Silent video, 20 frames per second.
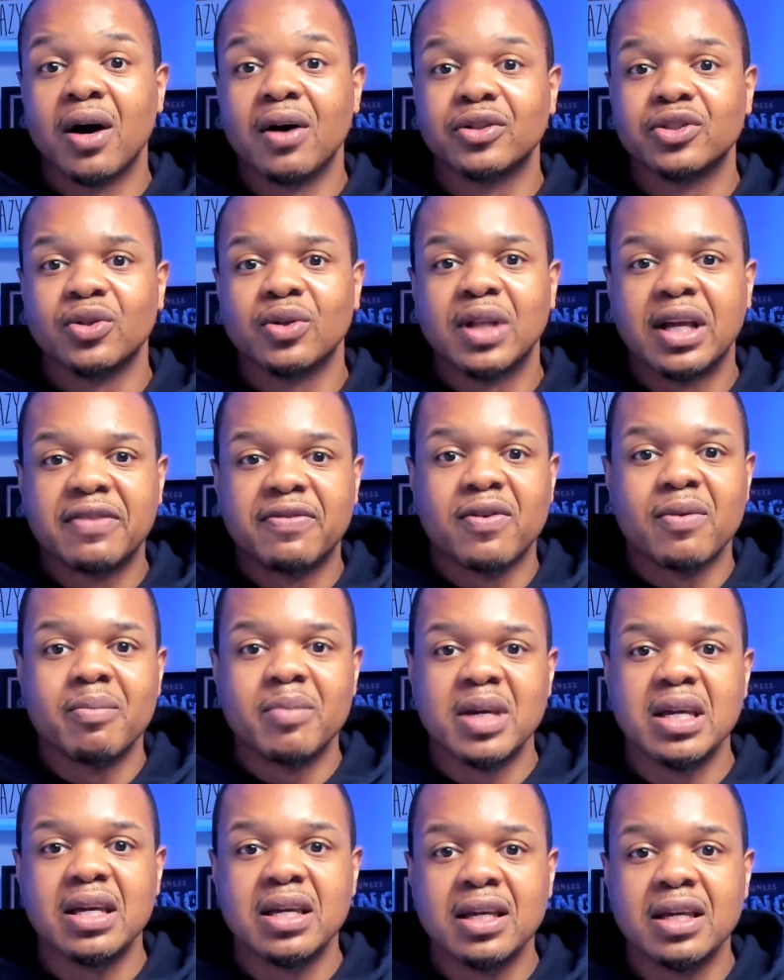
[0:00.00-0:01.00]
So, like, for
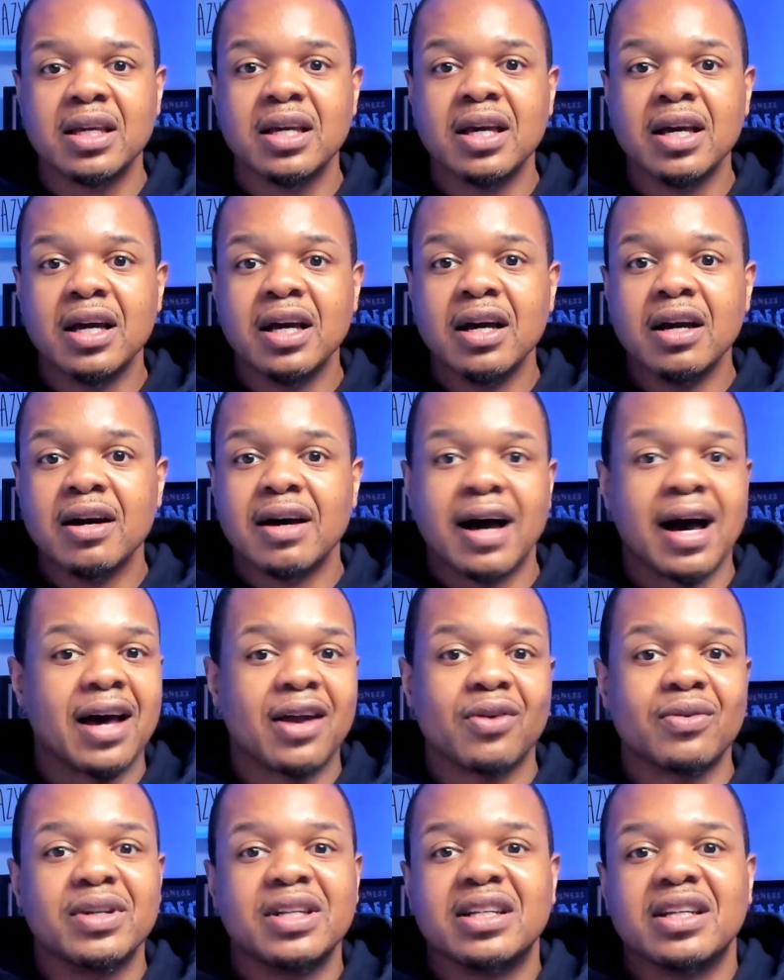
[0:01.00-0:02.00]
me, I
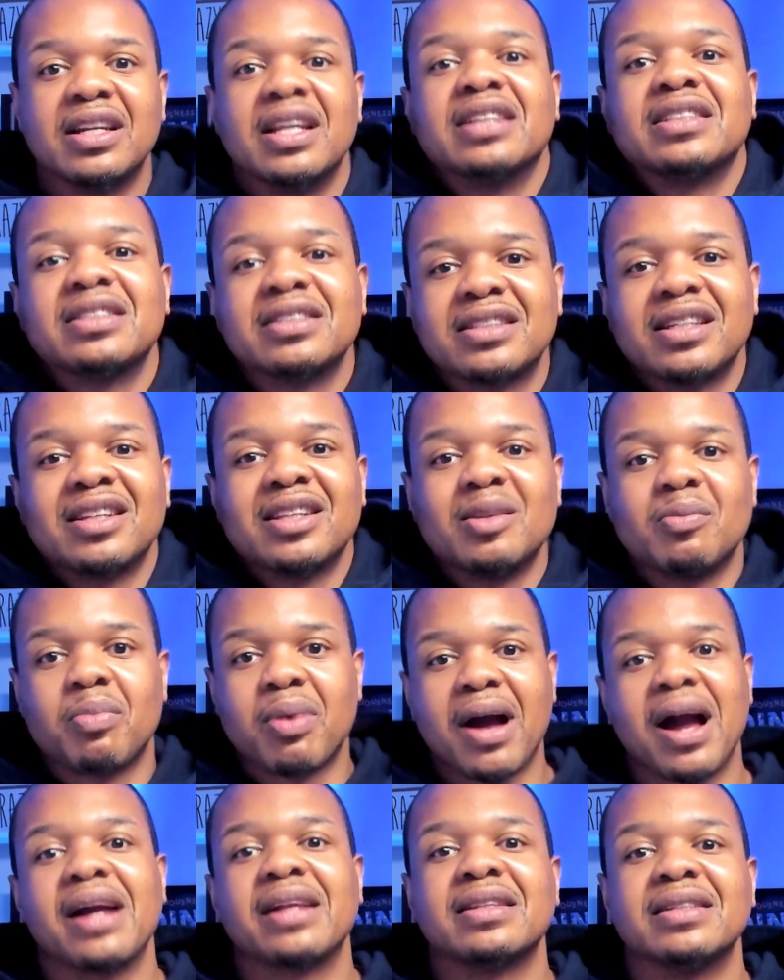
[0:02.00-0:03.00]
don't need to necessarily
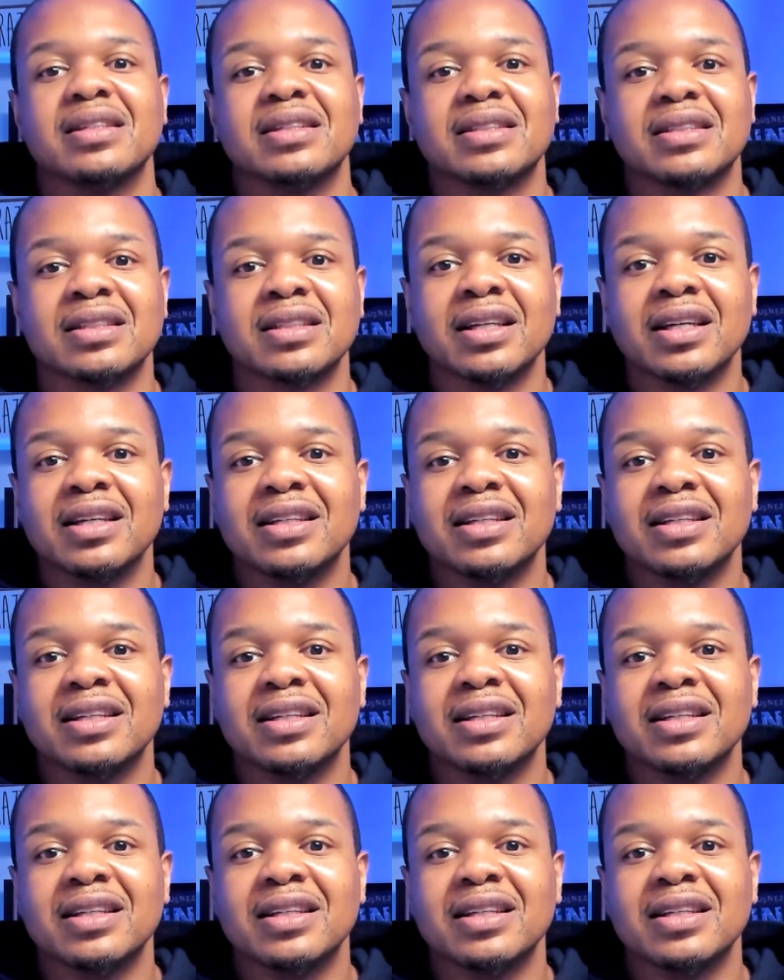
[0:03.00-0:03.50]
practice